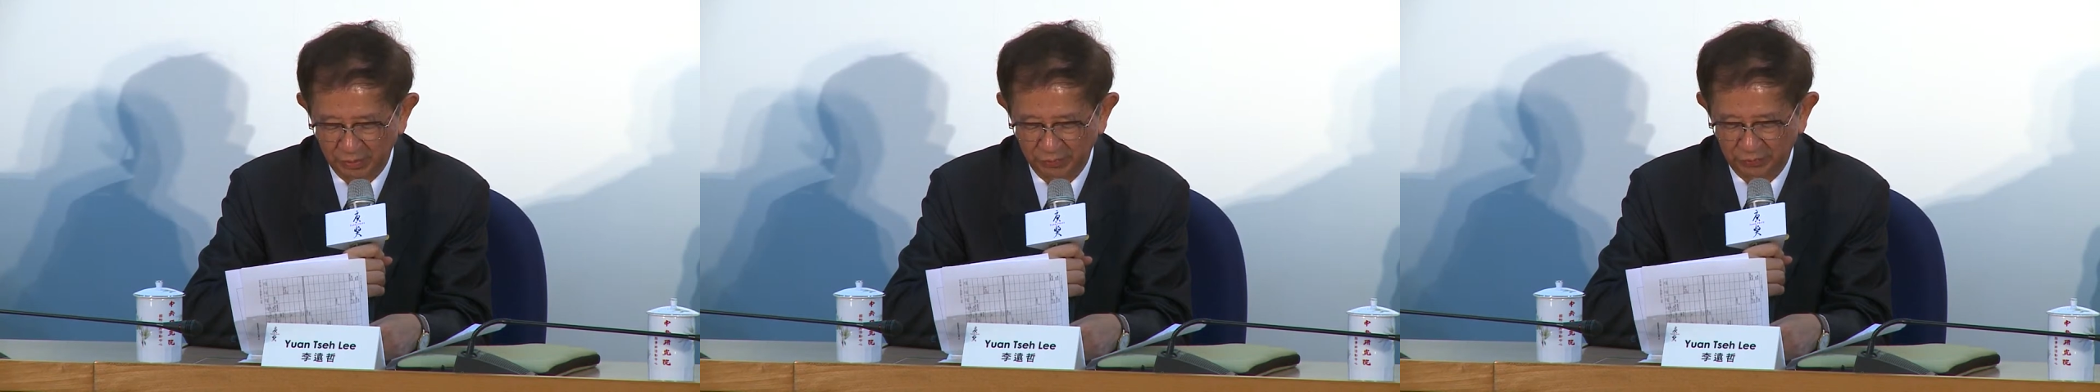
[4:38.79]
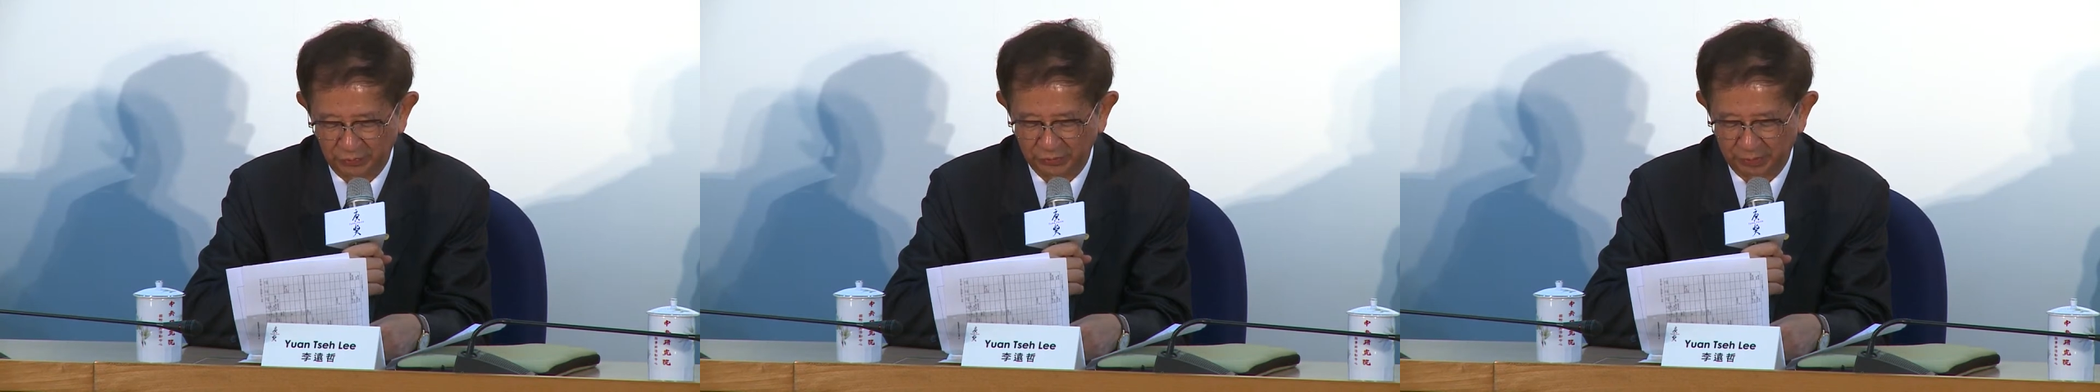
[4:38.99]

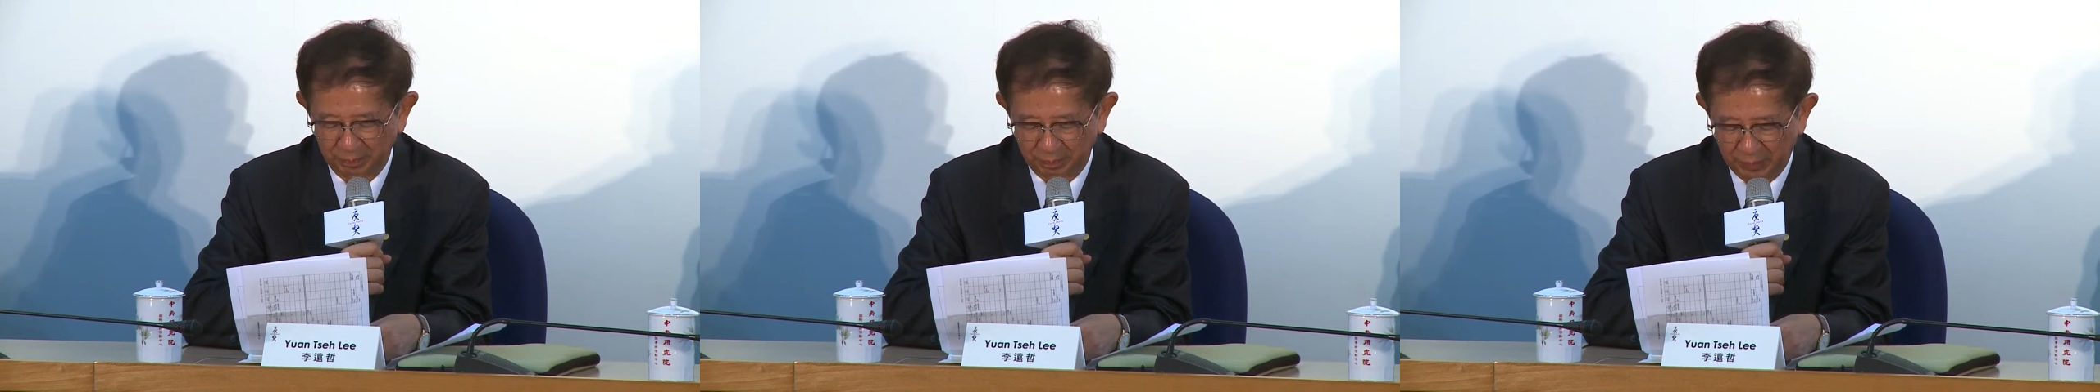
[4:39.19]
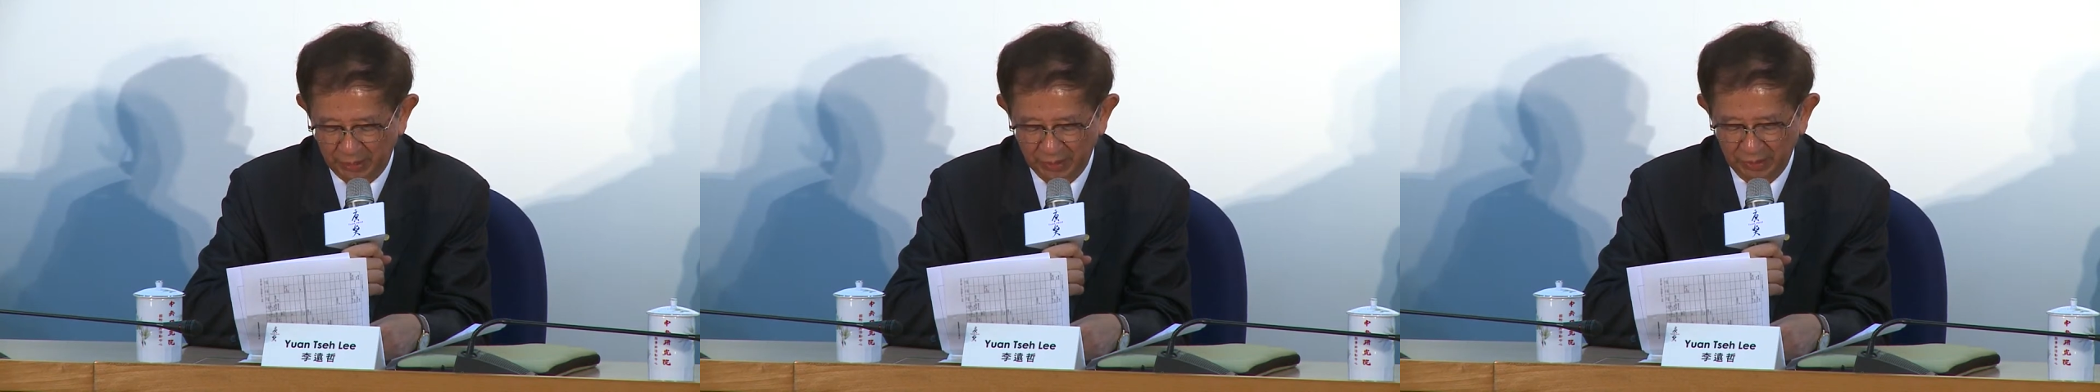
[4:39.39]
for the
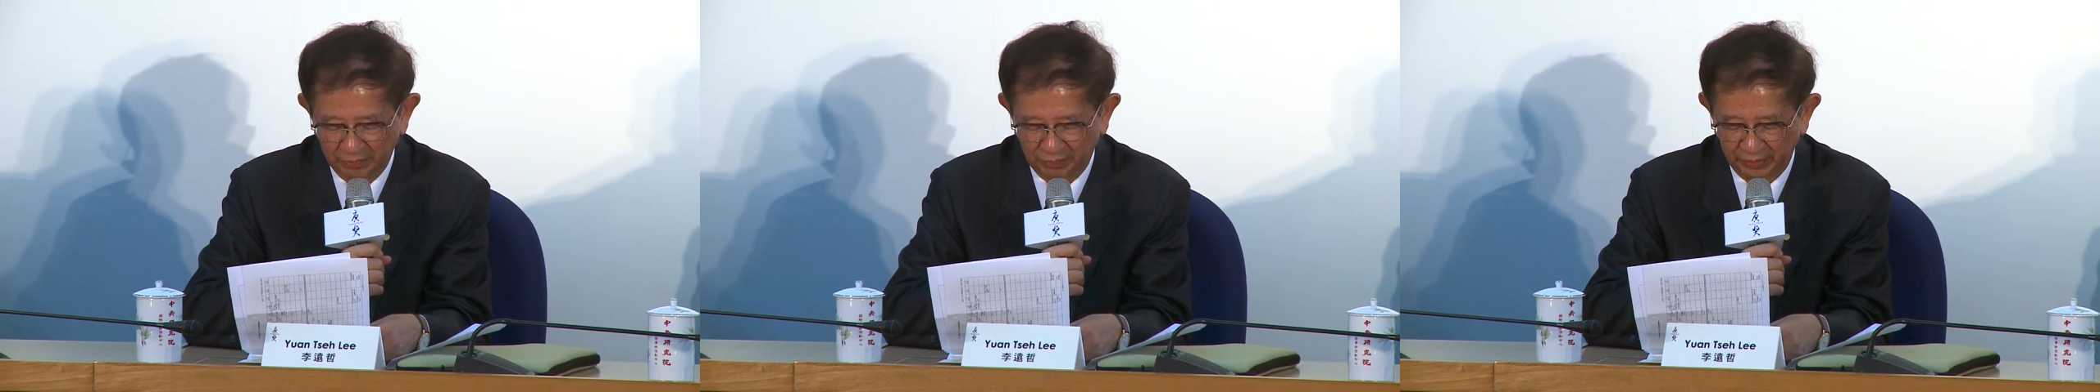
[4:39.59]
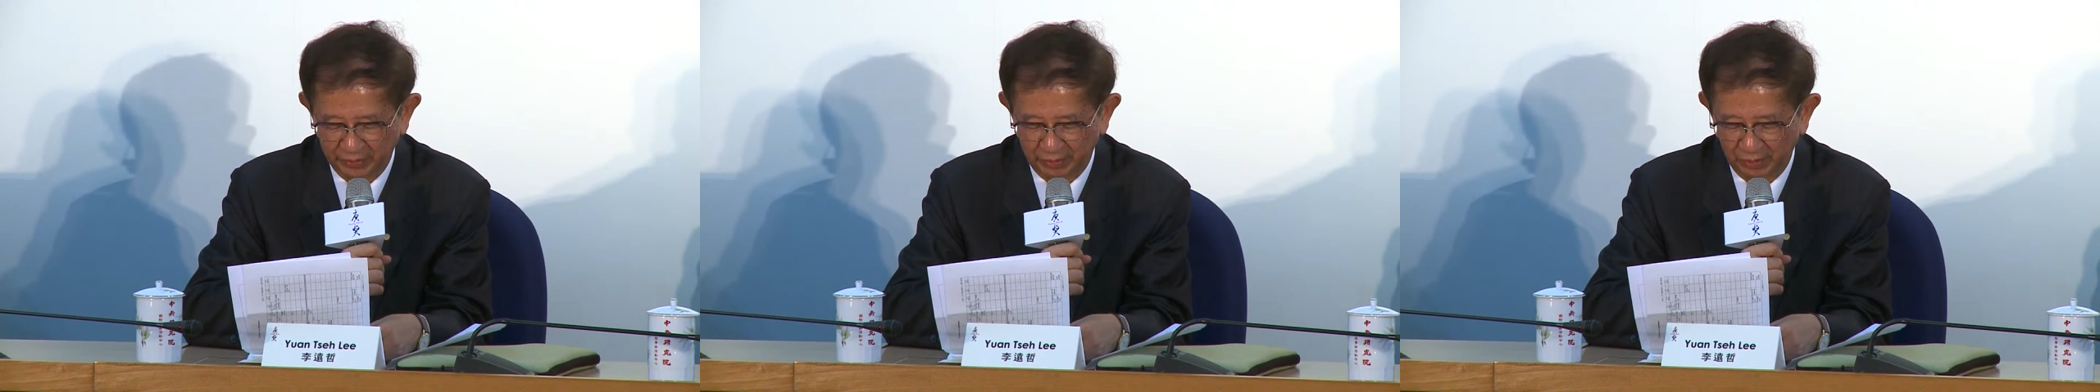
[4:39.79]

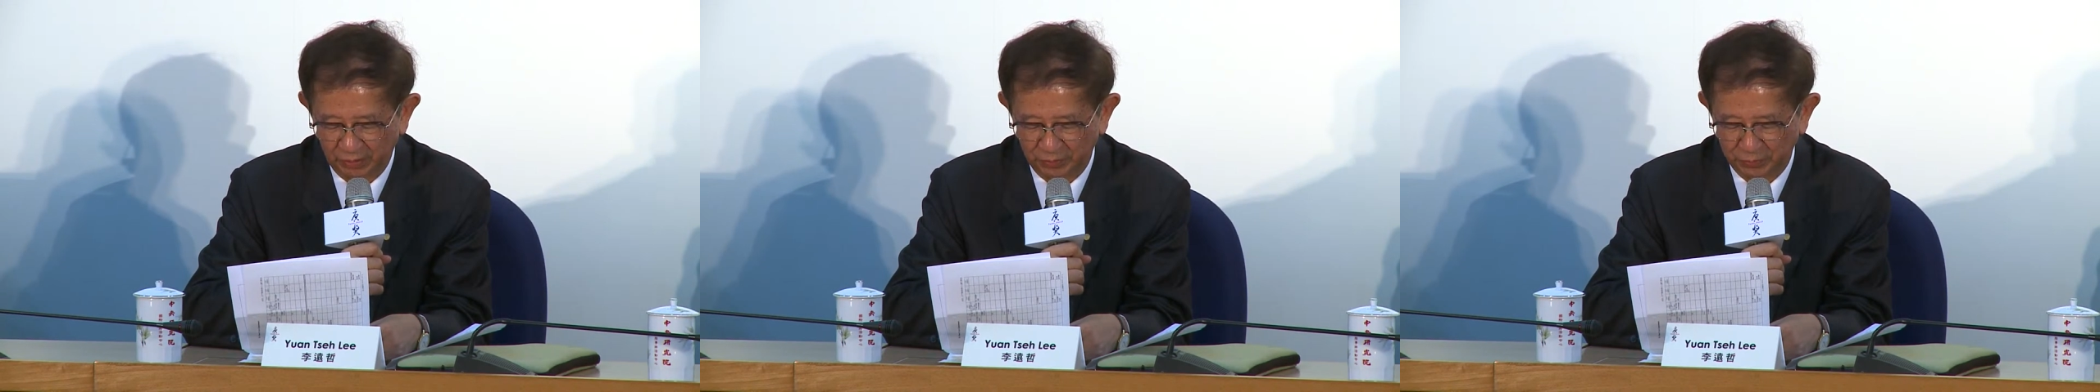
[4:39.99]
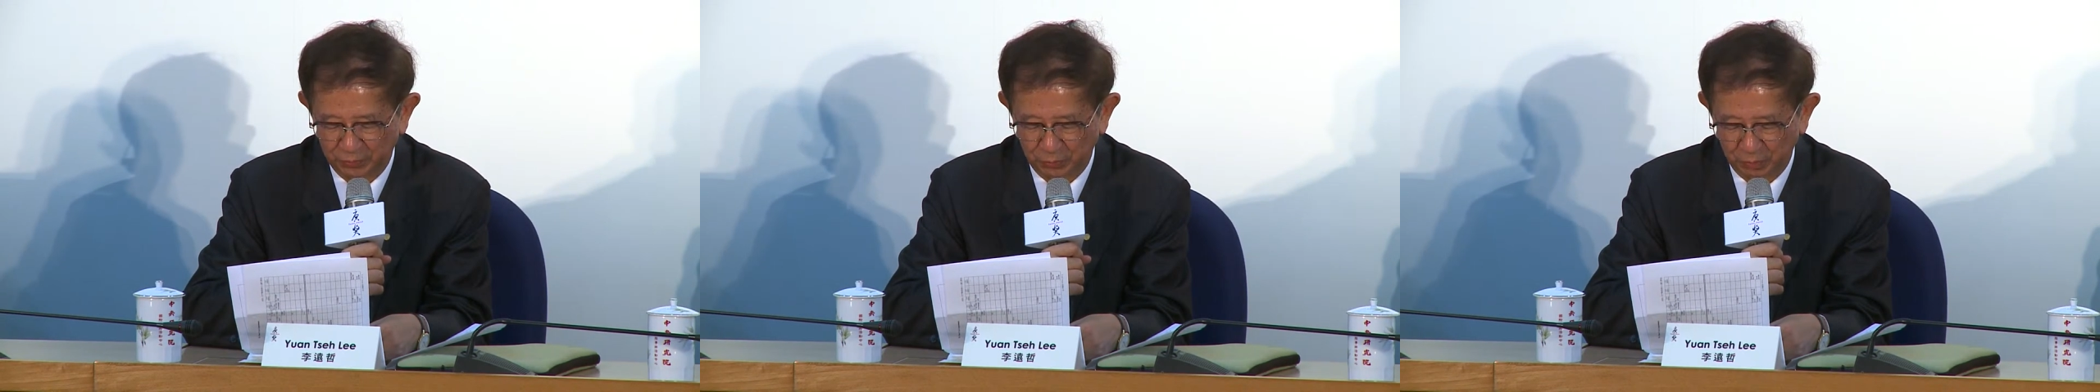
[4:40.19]
benefit
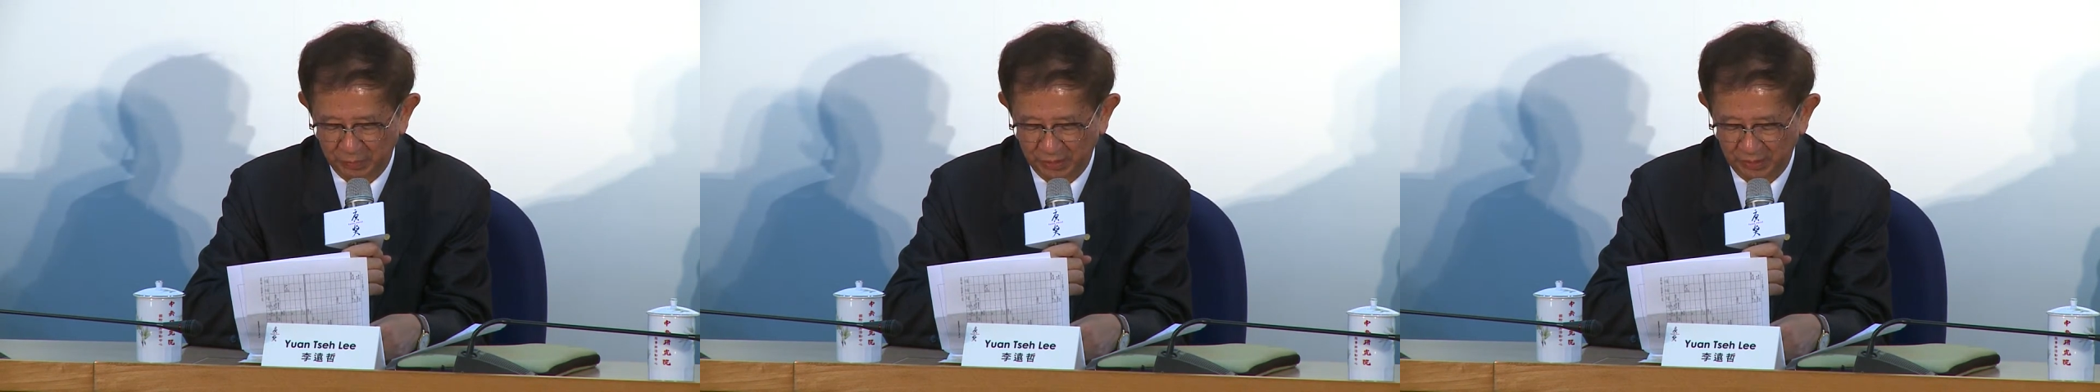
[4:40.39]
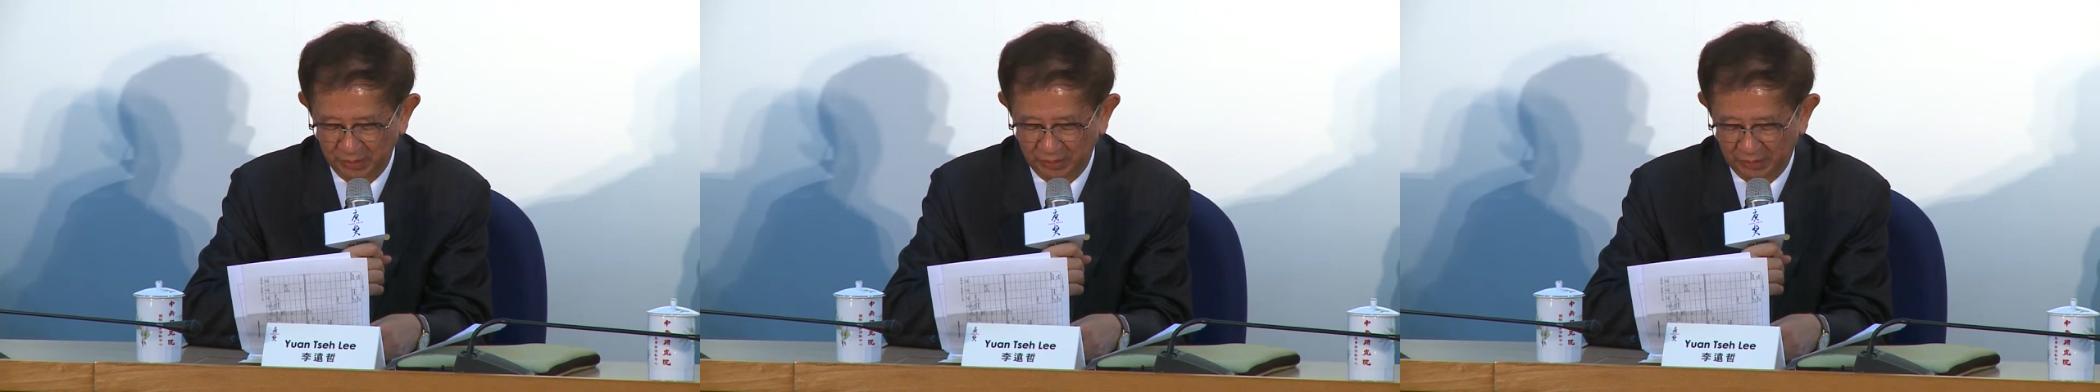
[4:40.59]
of
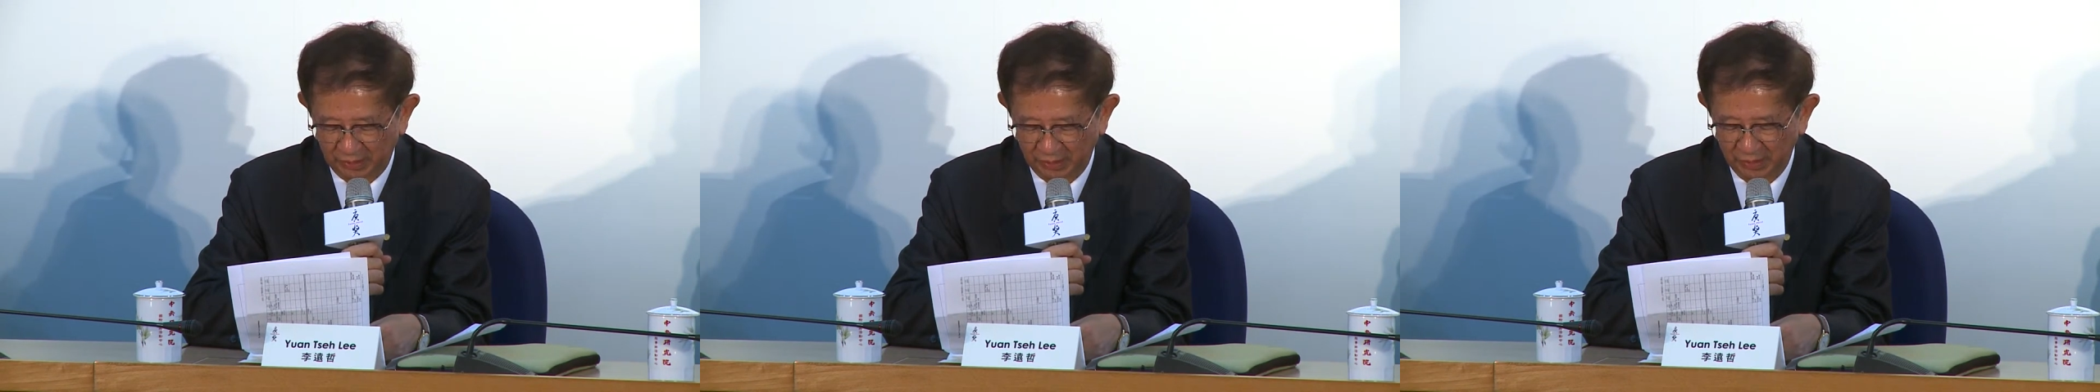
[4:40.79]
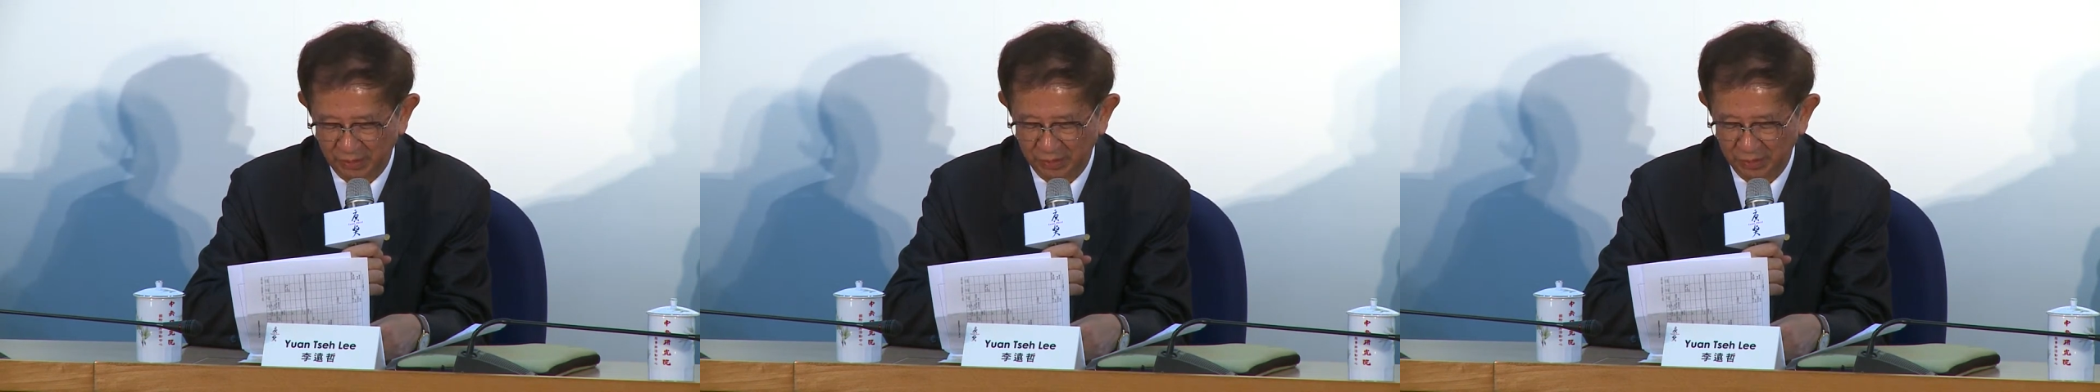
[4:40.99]

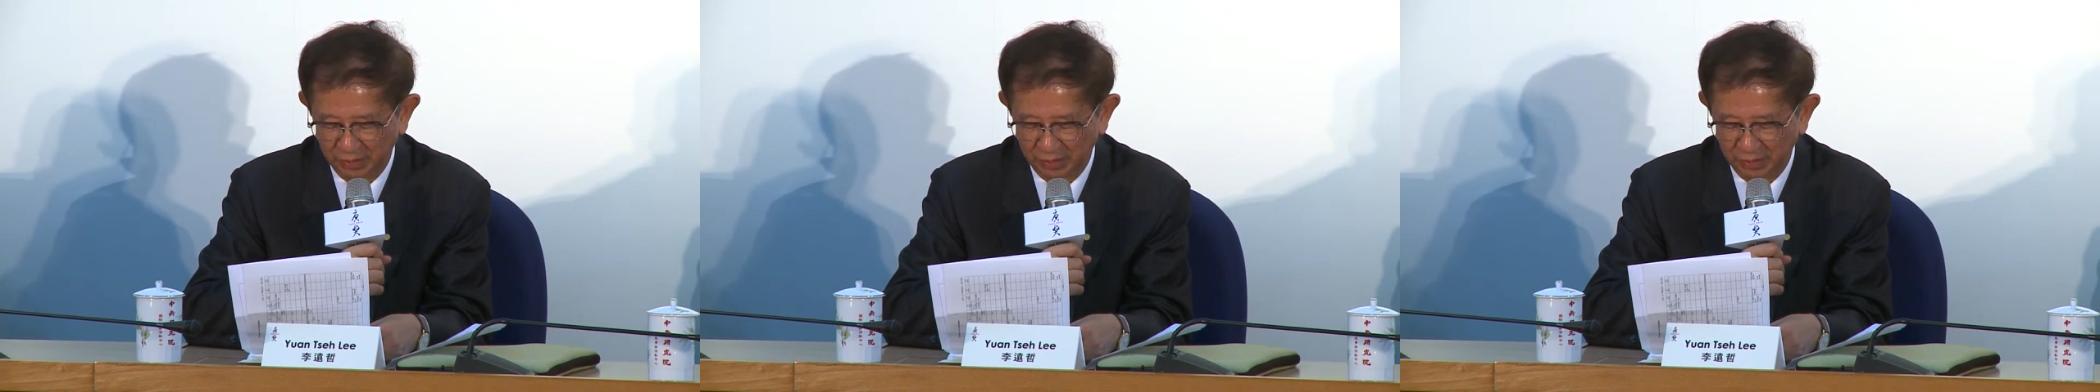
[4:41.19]
humanity